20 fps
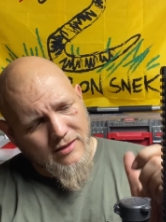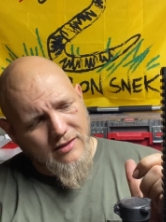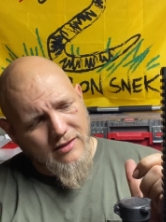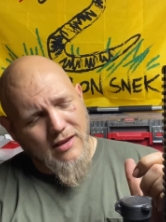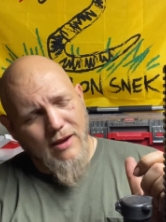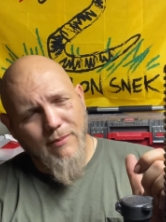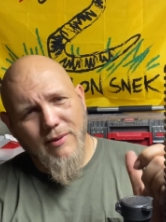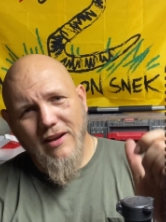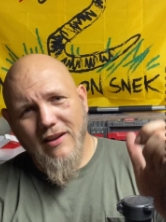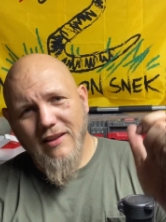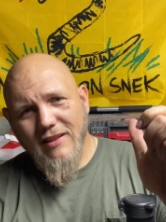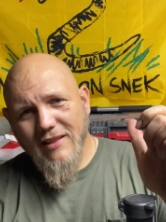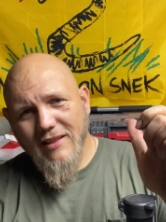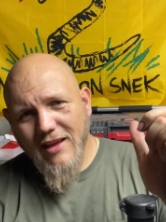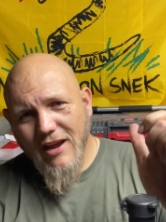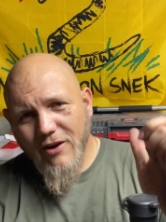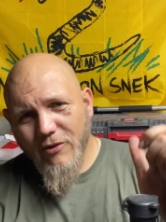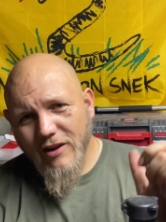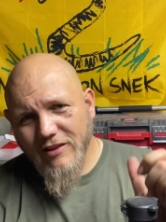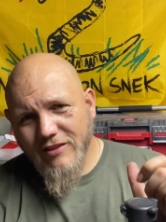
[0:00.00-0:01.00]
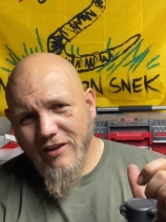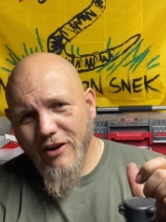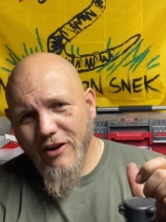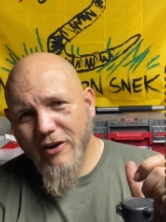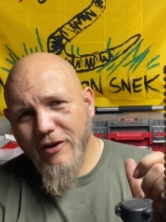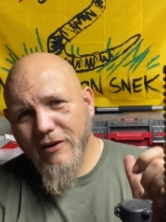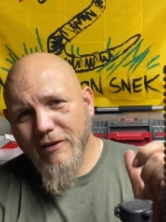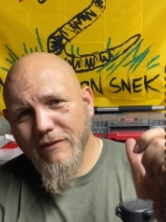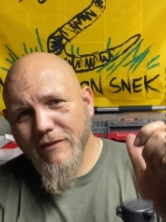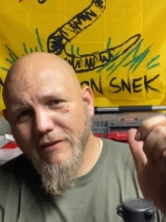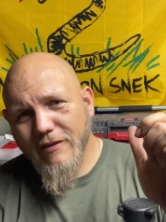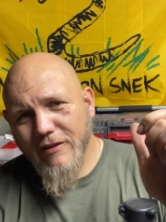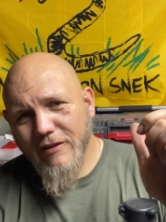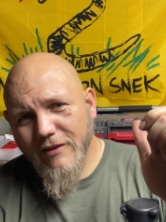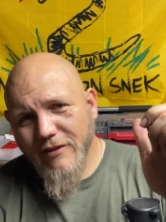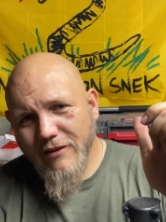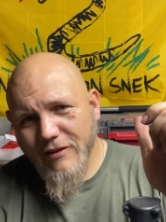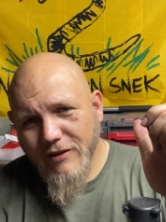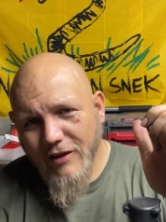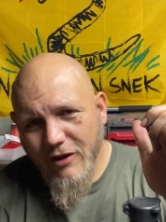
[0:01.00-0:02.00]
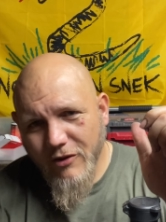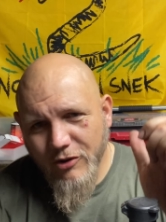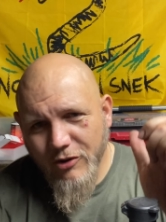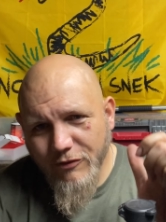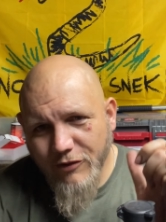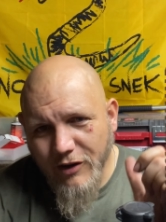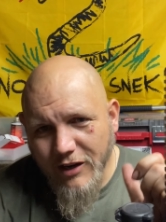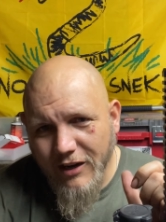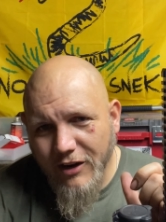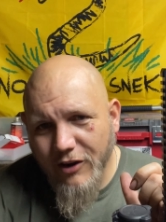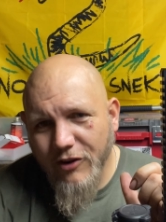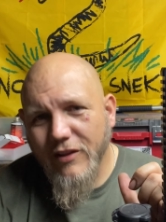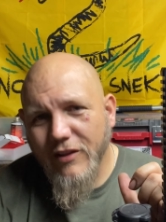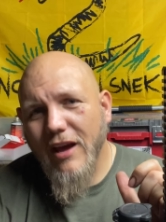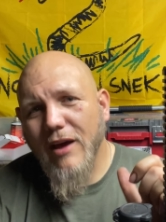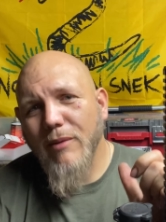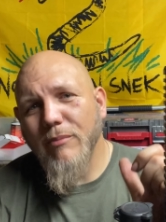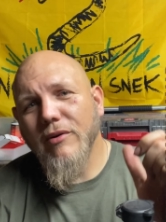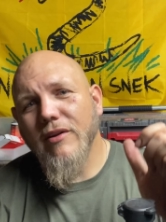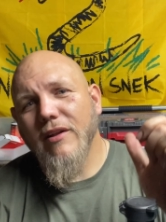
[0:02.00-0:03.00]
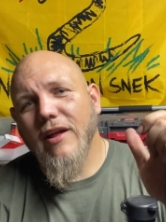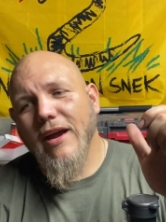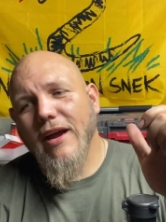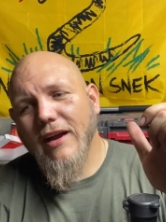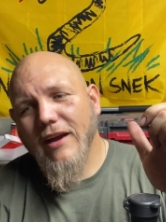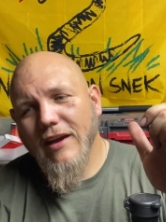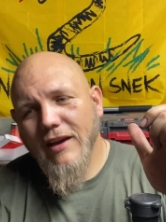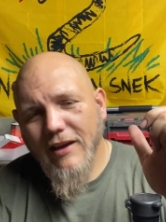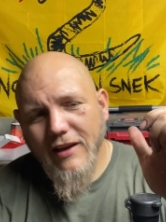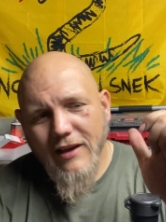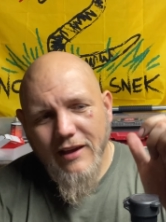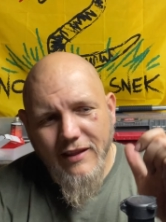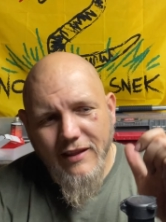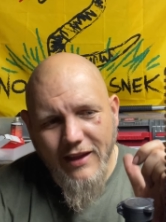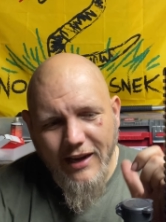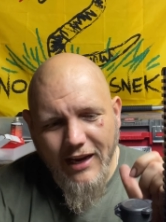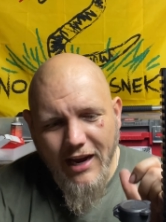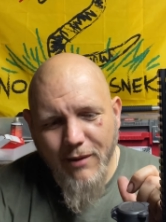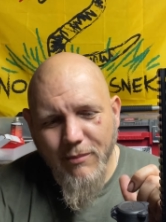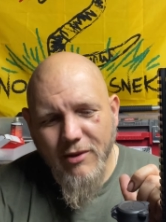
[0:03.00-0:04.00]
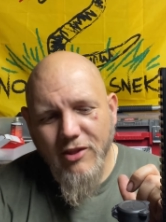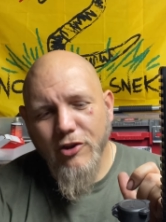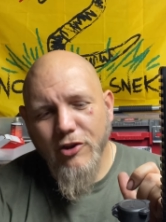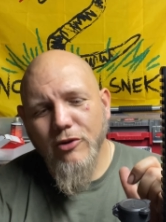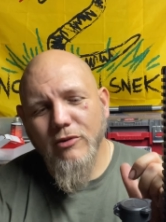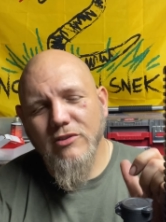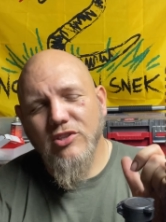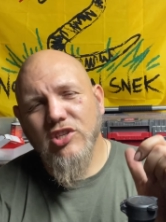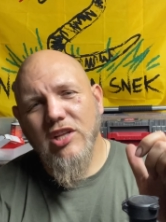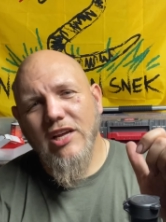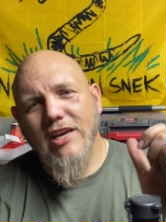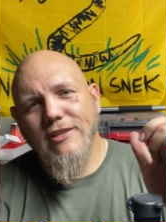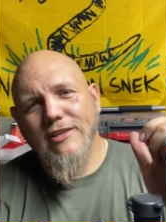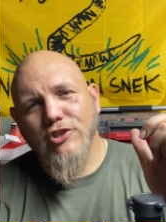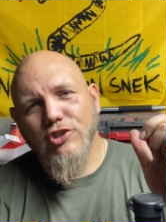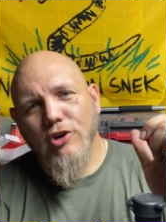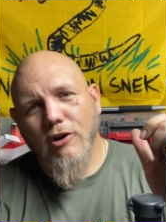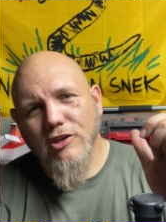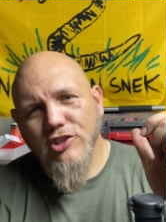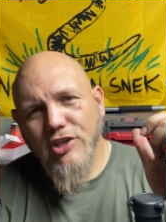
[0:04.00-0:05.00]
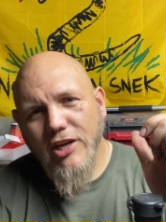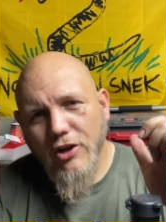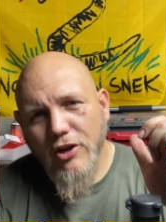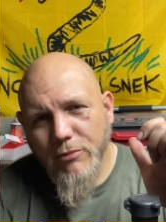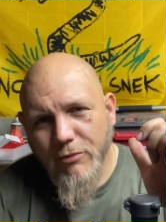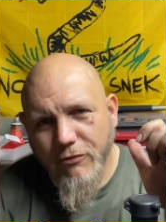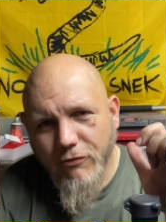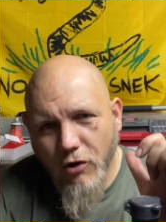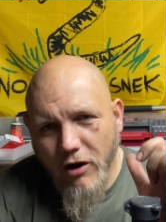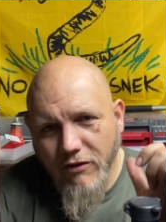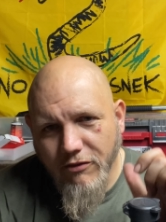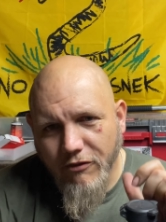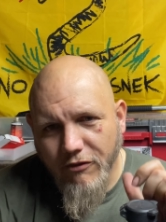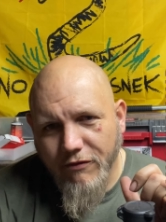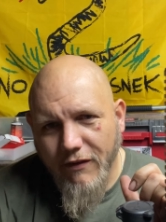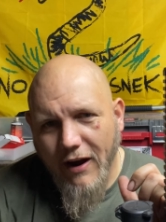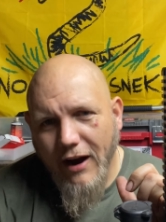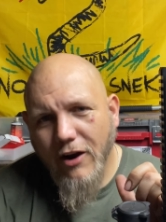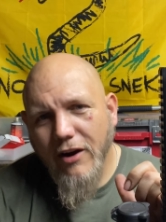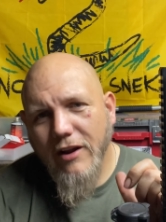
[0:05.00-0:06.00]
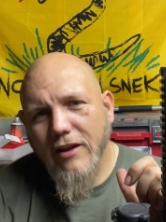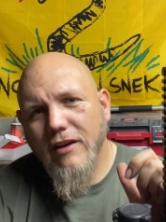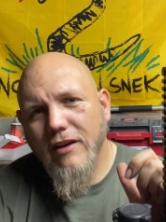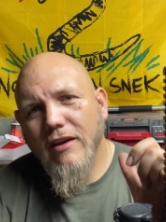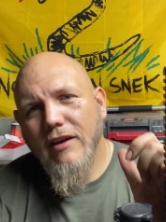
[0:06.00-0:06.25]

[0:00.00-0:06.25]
I mean, that right there, I don't know if you can hear that, but, like, they gave me the new sled and charging handle before I even fired it.